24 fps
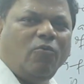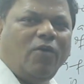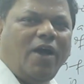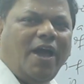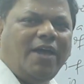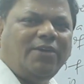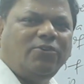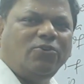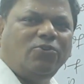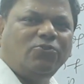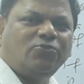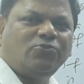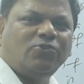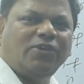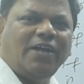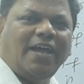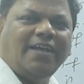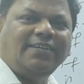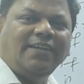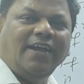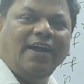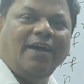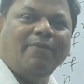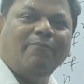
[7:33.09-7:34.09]
Why don't you
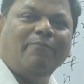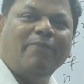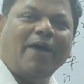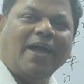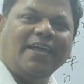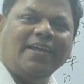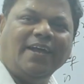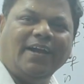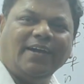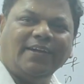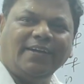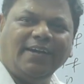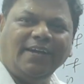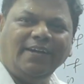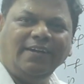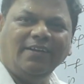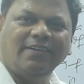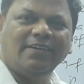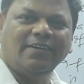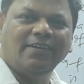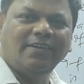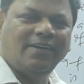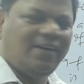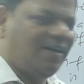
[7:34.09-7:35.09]
write by
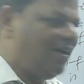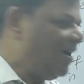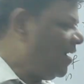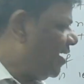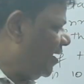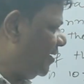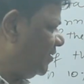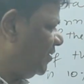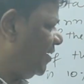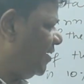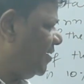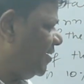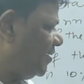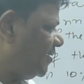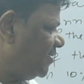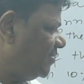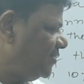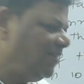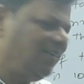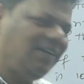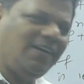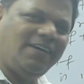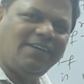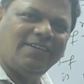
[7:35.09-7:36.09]
100? 100
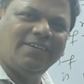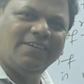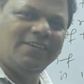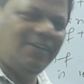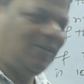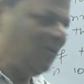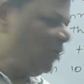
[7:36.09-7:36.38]
written here.